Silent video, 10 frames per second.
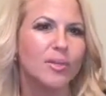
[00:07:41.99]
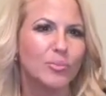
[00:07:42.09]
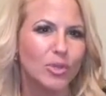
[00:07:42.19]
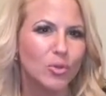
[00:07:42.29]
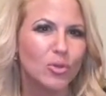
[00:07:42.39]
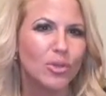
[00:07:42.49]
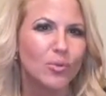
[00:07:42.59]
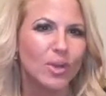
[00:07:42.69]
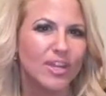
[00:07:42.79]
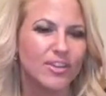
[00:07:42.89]
immune
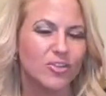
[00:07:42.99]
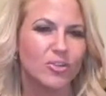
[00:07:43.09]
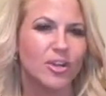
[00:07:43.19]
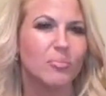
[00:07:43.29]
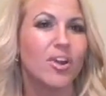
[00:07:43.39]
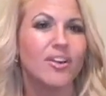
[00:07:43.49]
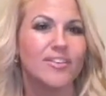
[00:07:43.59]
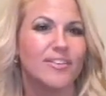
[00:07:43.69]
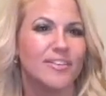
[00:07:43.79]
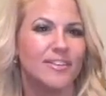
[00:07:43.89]
regulatory
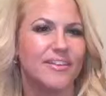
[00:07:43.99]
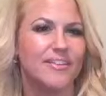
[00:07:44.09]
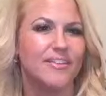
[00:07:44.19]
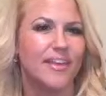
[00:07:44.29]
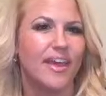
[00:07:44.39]
processes.